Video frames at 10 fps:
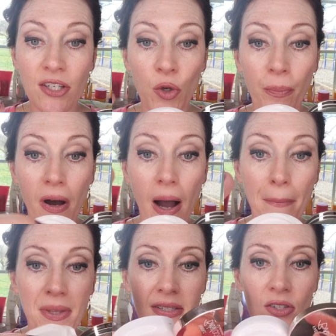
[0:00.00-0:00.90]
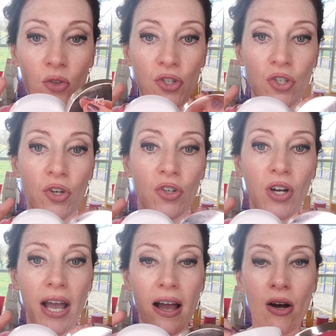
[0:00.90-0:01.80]
you pop this little
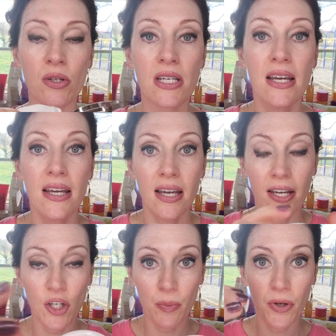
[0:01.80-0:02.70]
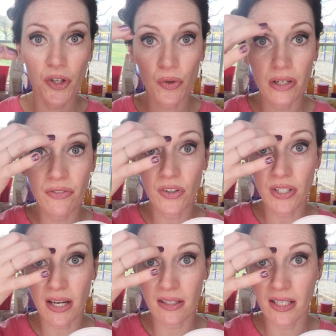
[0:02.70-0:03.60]
circle out and you put your refill
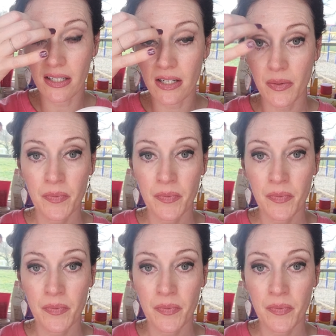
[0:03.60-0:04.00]
down in it.